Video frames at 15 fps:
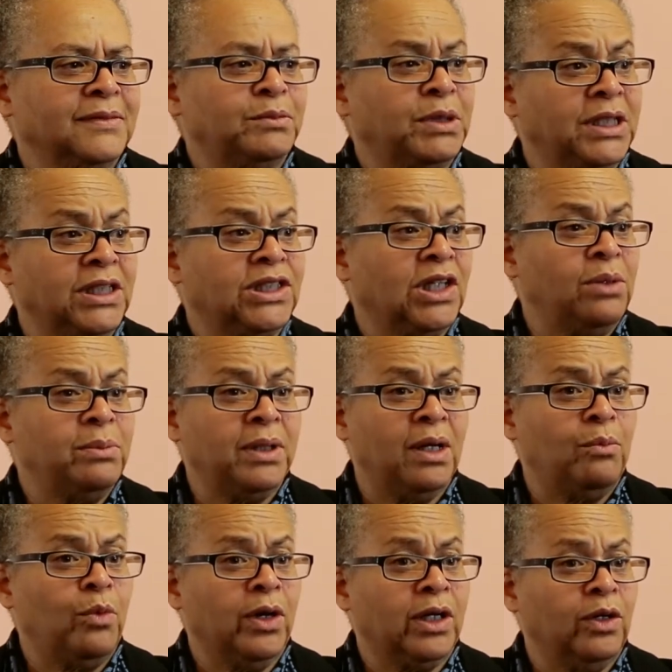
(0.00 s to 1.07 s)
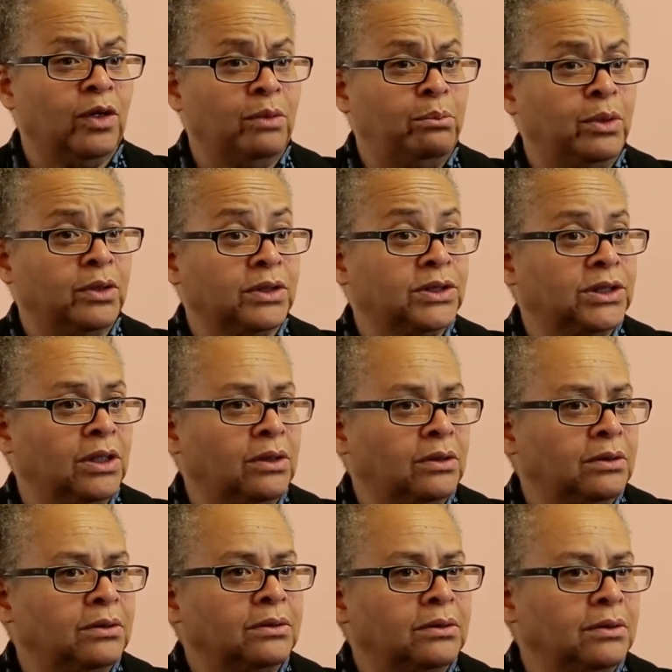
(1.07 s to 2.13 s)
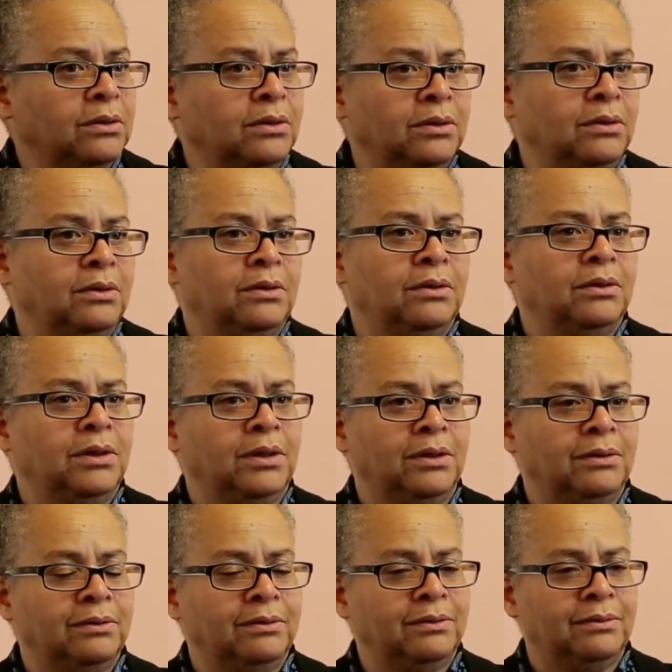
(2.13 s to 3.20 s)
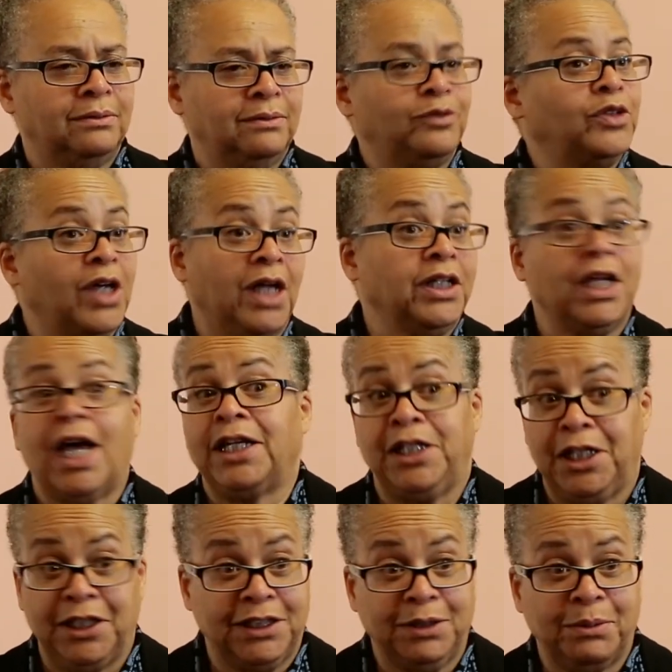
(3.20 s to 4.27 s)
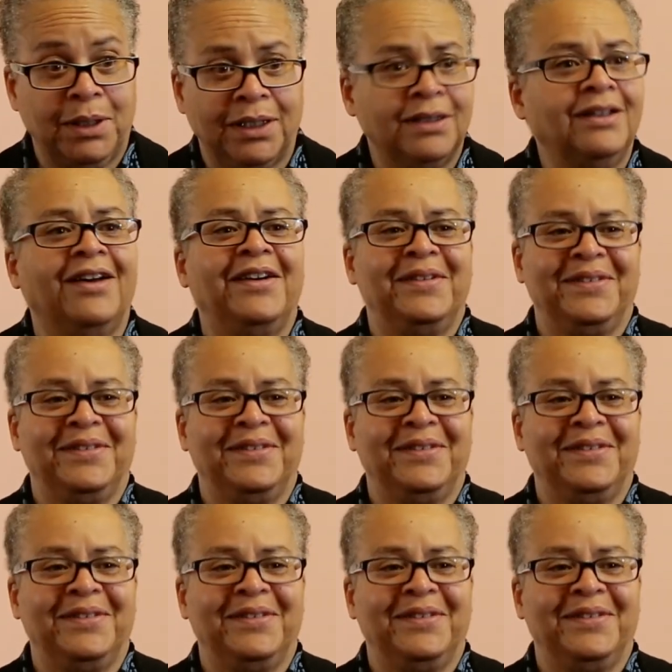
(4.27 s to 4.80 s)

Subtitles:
they tell me I'm working on a book, so, if you got any ideas about, no.